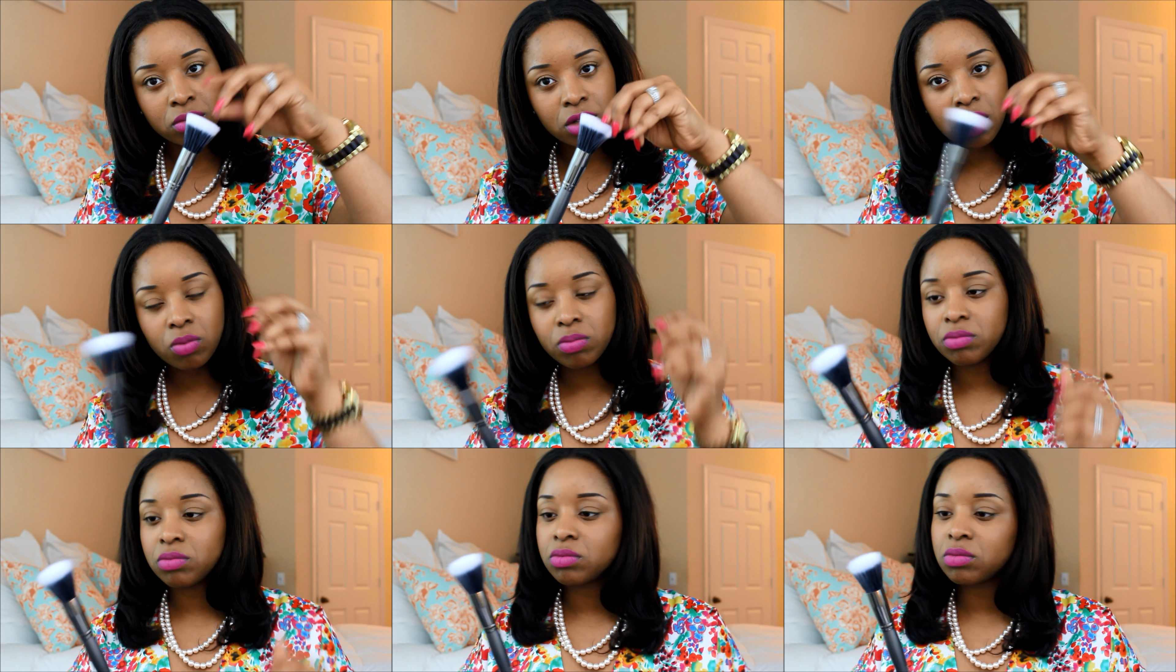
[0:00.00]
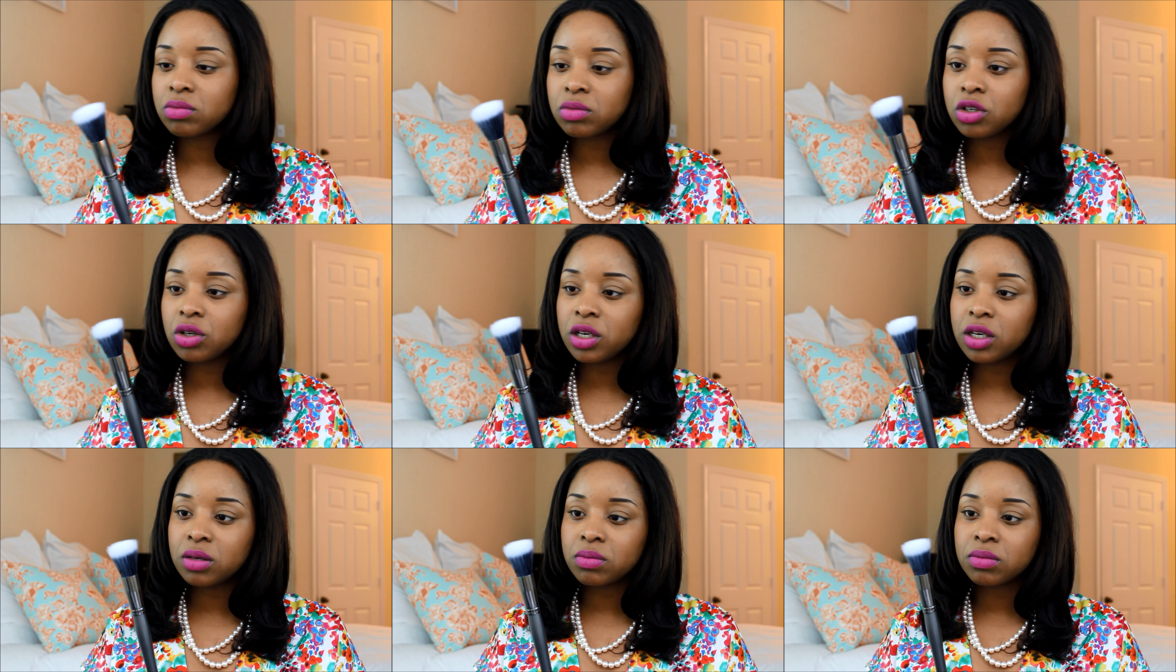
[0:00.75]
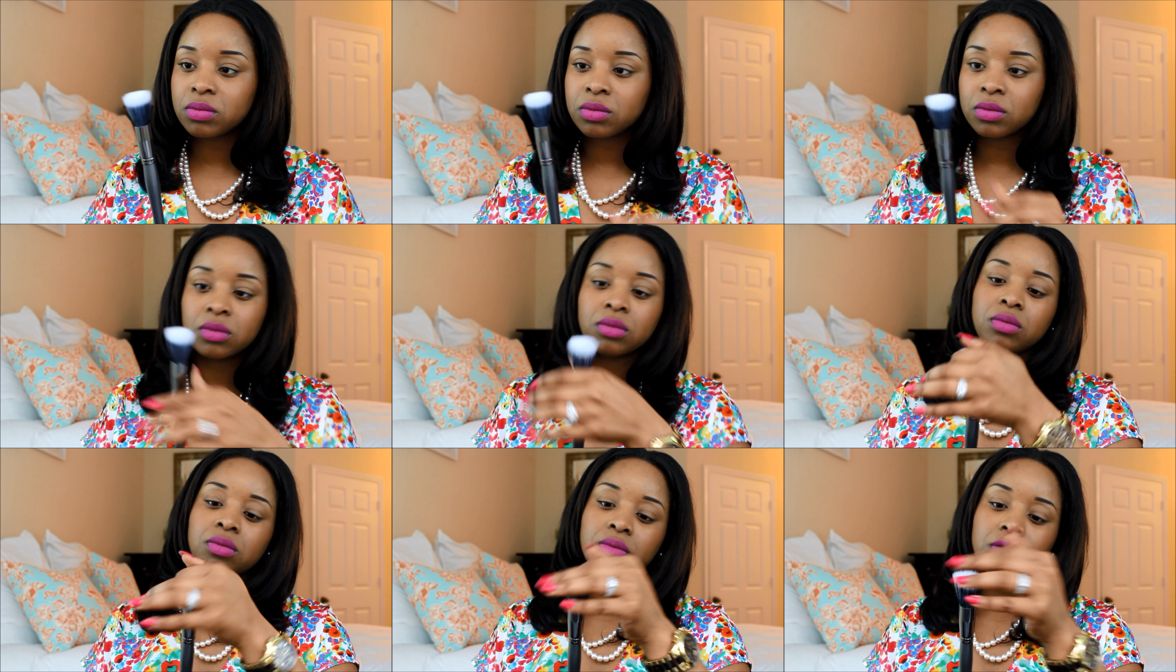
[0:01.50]
Nope, you're good.
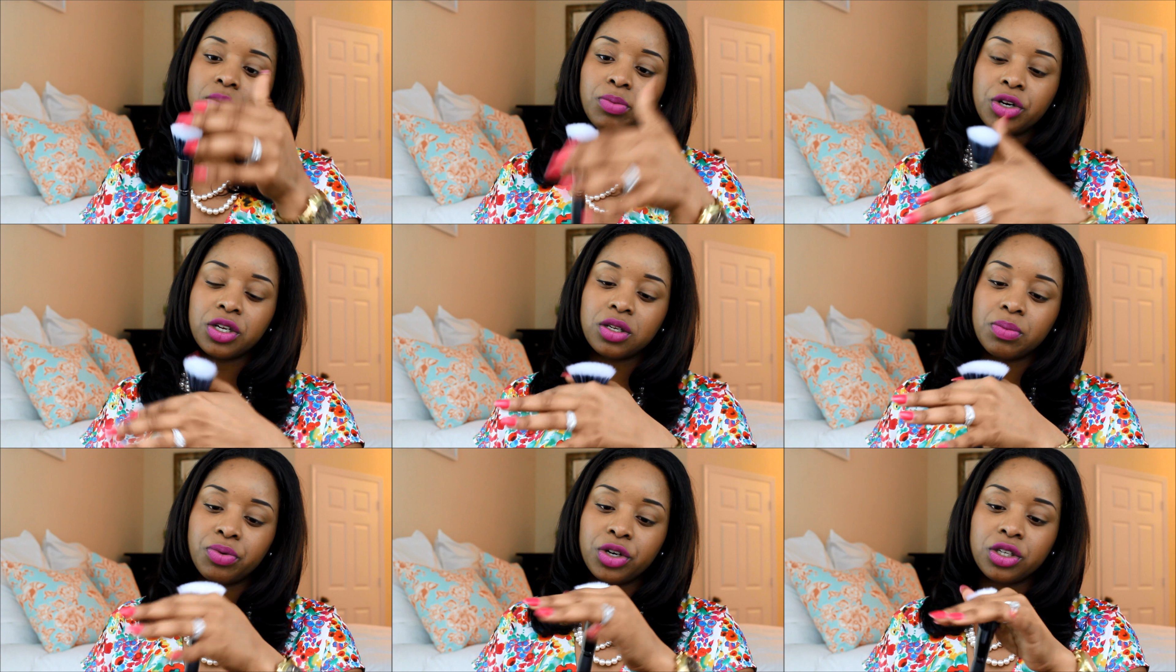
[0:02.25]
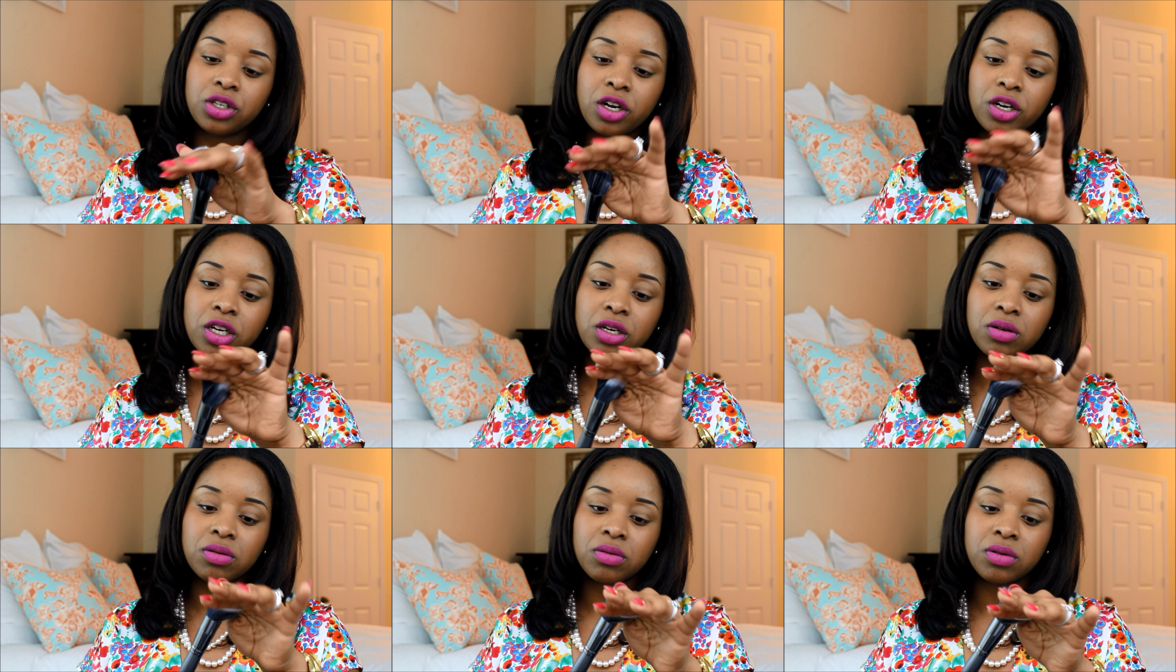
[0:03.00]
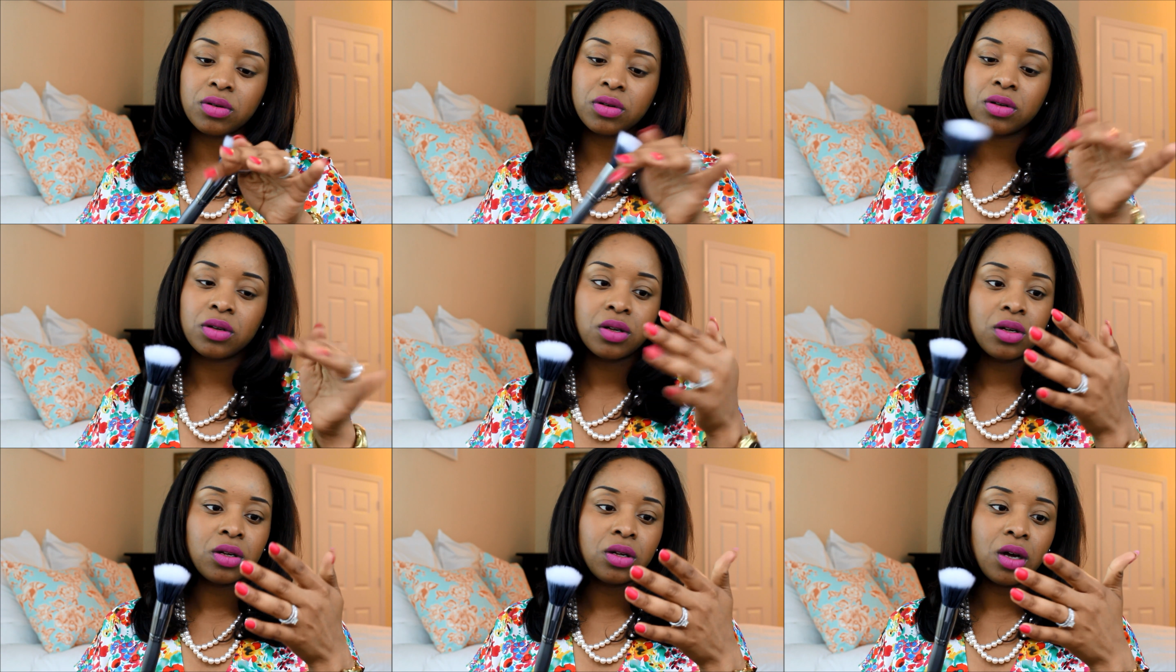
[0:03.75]
It's pretty sturdy.
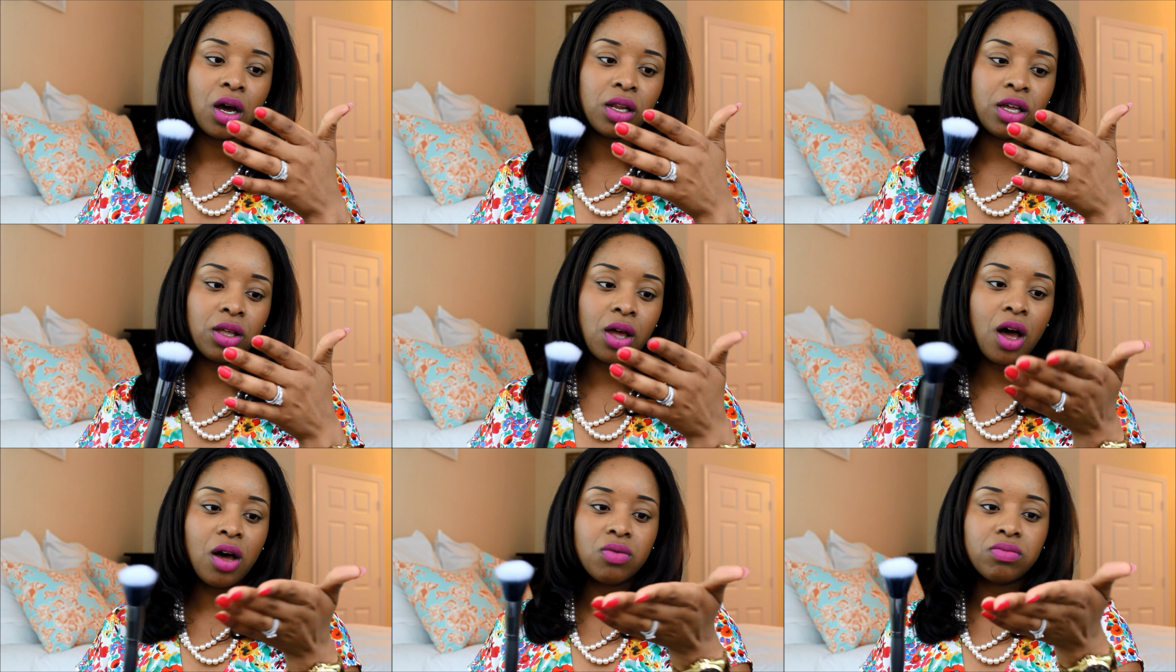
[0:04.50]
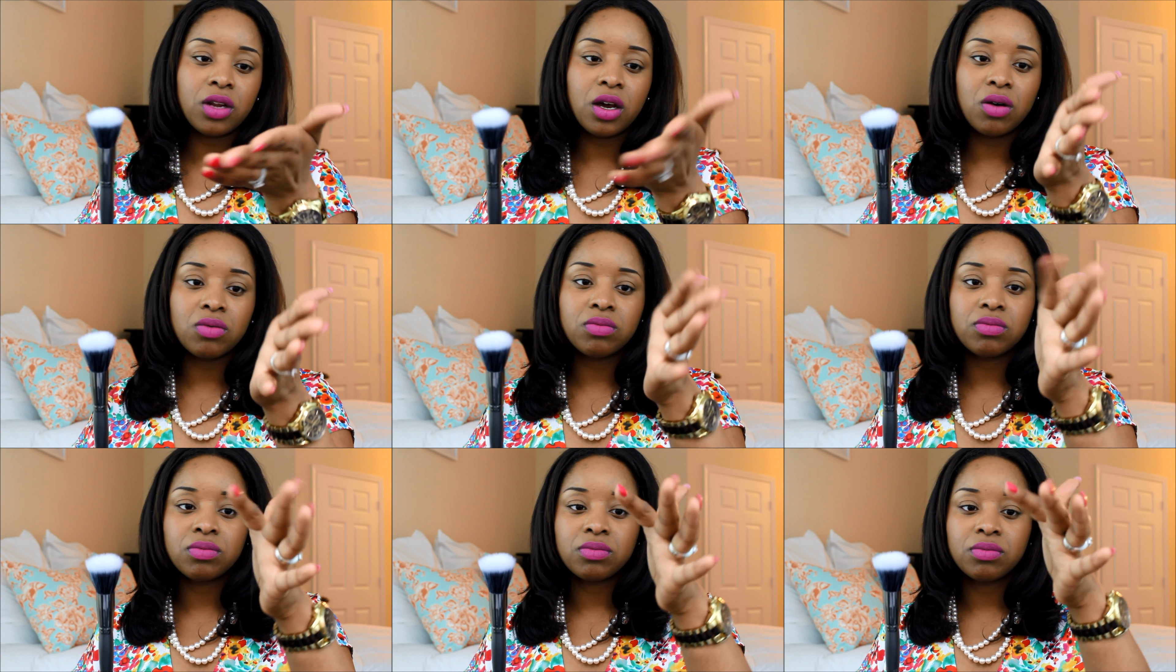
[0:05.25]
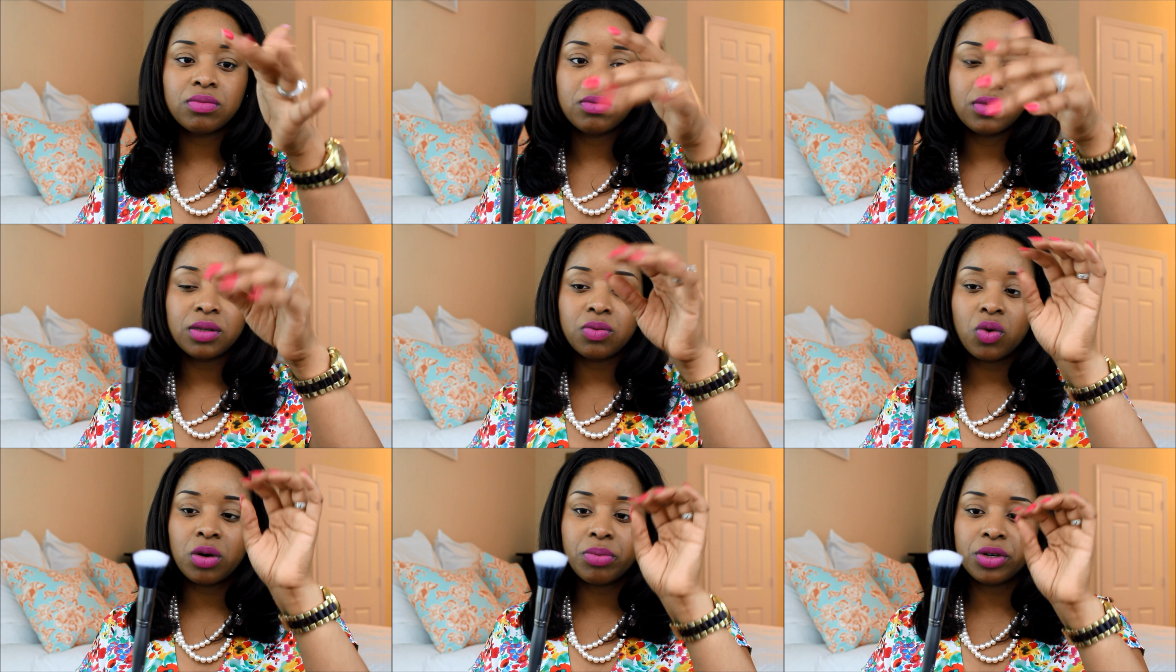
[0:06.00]
Oh no,
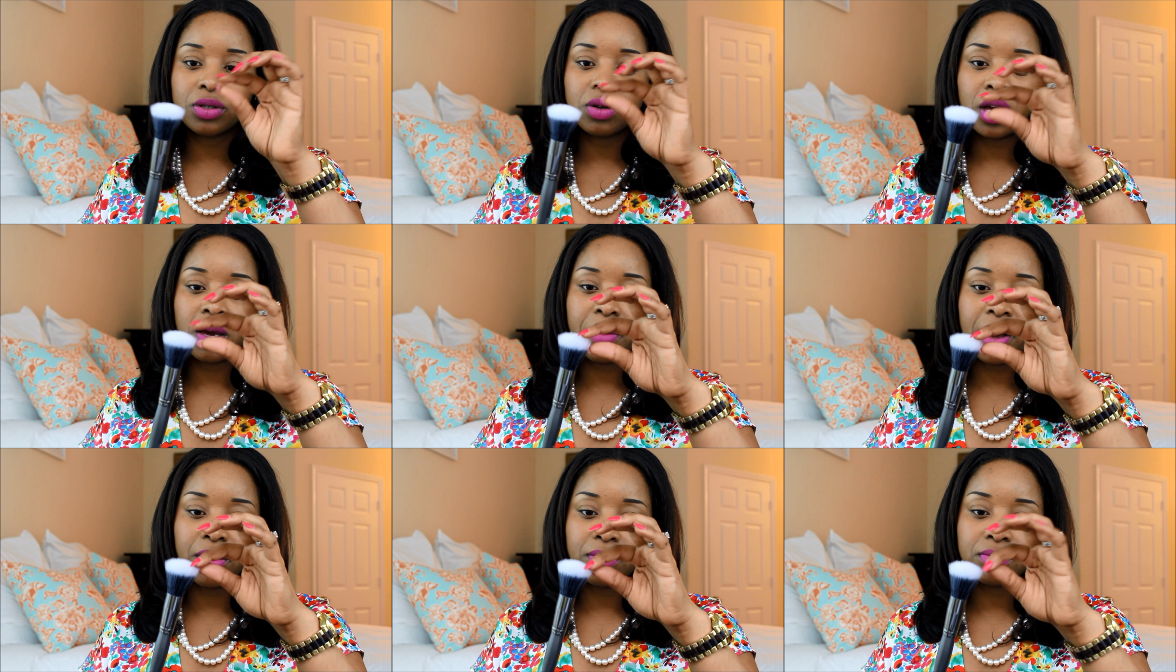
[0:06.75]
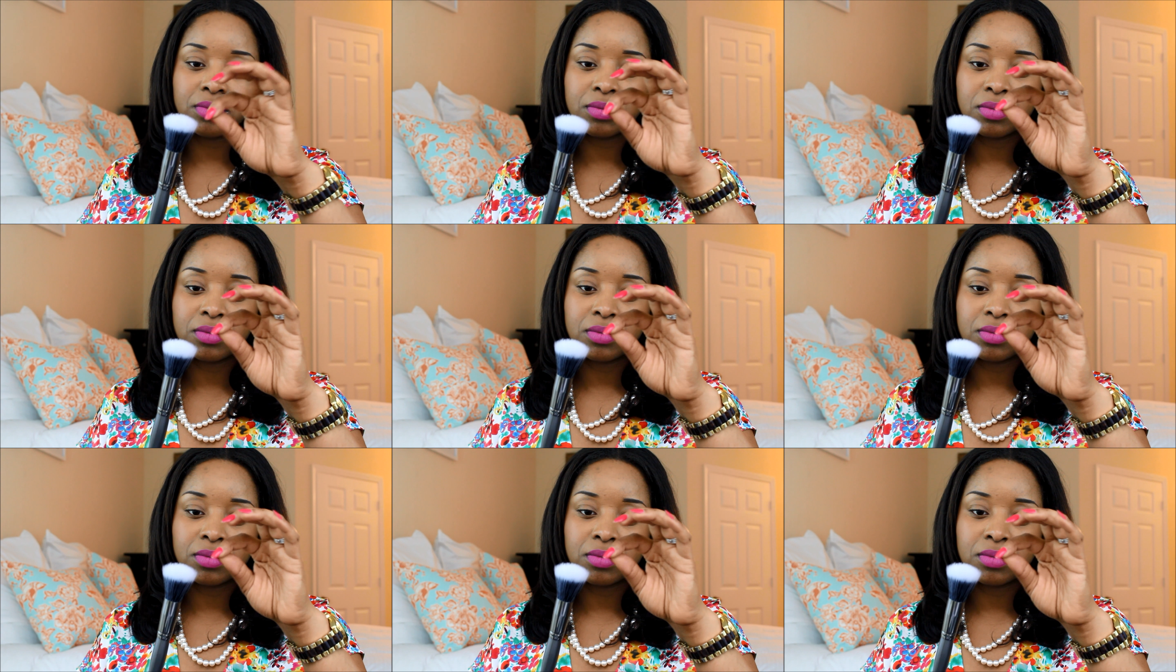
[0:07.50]
one bristle came out.